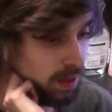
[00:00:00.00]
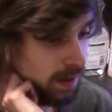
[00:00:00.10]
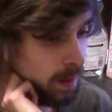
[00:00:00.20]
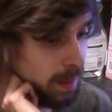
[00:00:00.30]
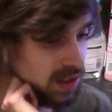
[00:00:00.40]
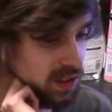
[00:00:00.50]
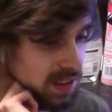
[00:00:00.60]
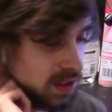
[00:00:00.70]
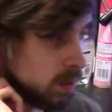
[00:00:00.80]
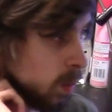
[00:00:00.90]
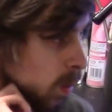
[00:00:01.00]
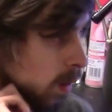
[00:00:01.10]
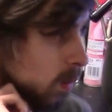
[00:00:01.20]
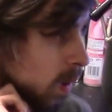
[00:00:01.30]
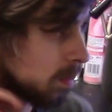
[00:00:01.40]
I think I mentioned this on Room
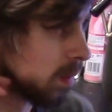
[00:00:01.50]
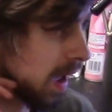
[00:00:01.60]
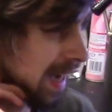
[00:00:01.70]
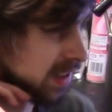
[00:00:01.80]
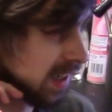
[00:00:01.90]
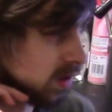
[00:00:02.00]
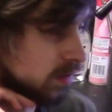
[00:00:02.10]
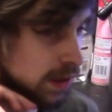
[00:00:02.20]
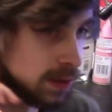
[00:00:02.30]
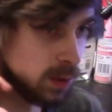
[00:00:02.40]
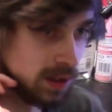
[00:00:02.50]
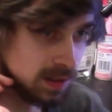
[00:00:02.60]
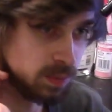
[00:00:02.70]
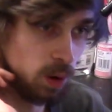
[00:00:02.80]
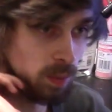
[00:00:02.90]
101, but hashtags on Facebook
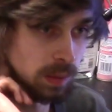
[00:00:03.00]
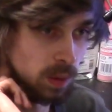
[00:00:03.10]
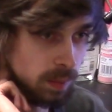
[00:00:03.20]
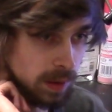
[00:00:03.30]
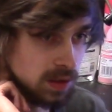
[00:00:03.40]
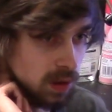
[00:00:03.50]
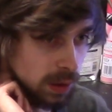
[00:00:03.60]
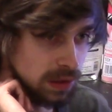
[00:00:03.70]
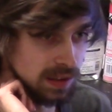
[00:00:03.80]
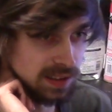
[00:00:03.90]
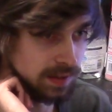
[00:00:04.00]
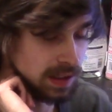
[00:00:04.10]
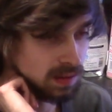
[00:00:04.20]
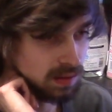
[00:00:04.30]
is probably one of the most annoying things ever.